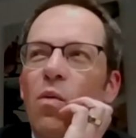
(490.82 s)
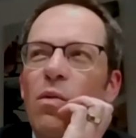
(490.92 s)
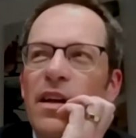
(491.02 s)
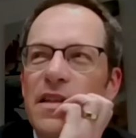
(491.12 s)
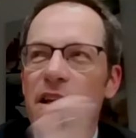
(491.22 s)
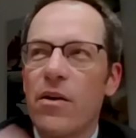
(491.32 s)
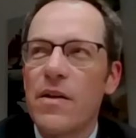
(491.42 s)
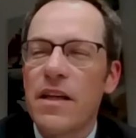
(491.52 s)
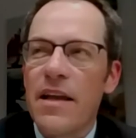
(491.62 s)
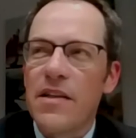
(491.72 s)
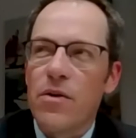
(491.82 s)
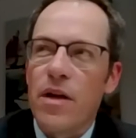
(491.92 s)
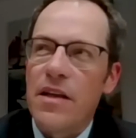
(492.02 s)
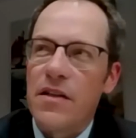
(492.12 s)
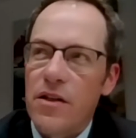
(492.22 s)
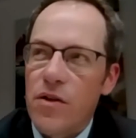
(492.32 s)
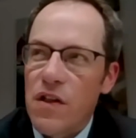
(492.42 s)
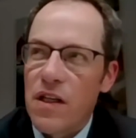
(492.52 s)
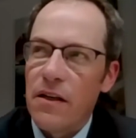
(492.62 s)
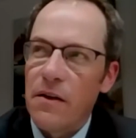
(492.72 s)
Well, it's
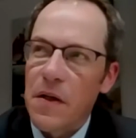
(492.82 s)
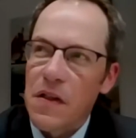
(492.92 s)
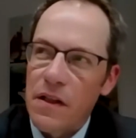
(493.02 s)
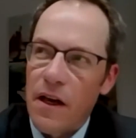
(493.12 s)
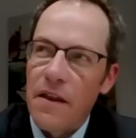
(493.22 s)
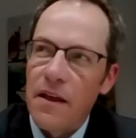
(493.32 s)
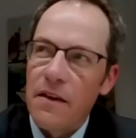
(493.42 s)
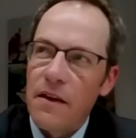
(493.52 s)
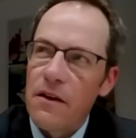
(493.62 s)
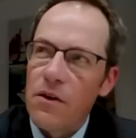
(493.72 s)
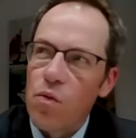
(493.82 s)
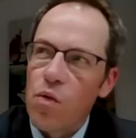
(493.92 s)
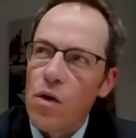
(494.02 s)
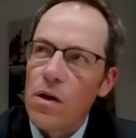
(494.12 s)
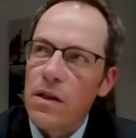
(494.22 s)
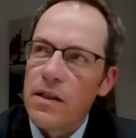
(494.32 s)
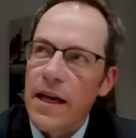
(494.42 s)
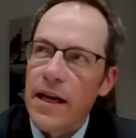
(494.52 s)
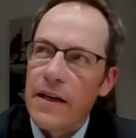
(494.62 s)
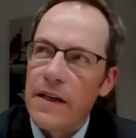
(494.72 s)
interesting because I think the world
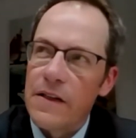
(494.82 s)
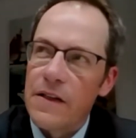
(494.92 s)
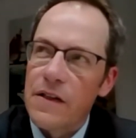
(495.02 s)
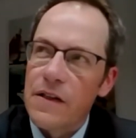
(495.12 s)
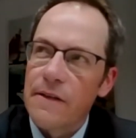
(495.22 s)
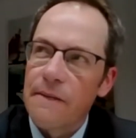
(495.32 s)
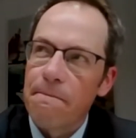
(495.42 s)
has